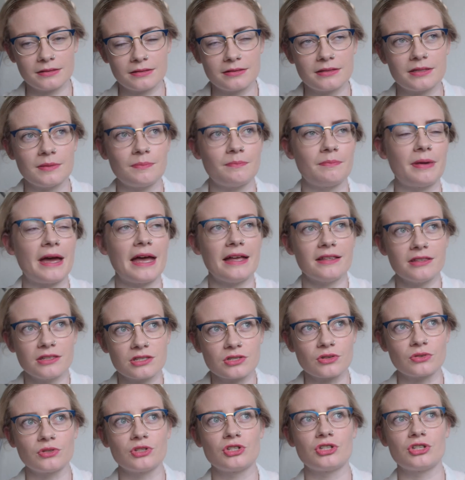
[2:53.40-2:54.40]

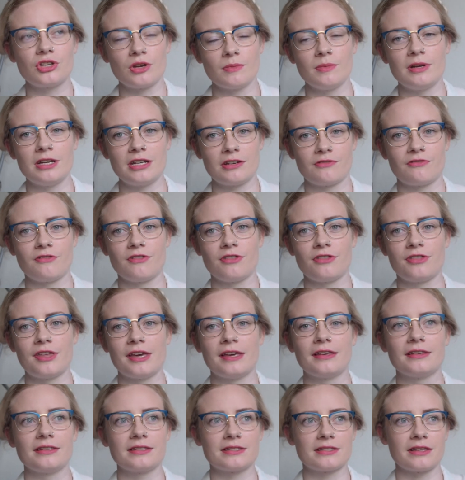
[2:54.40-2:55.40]
depends on so many different
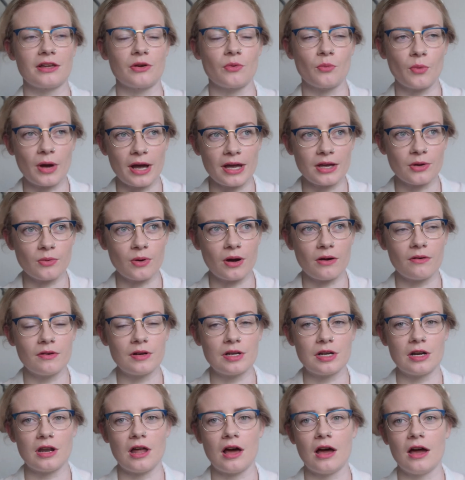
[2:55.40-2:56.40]
things, like where you are
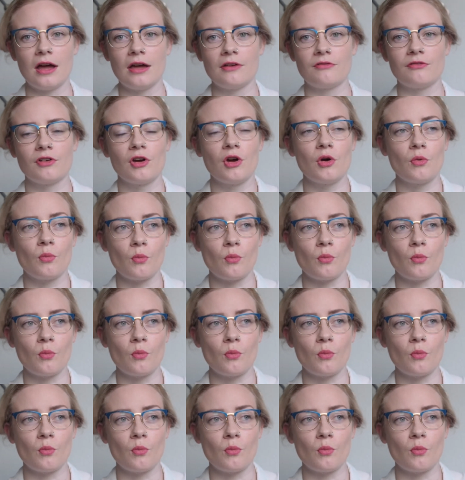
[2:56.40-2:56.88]
in your life,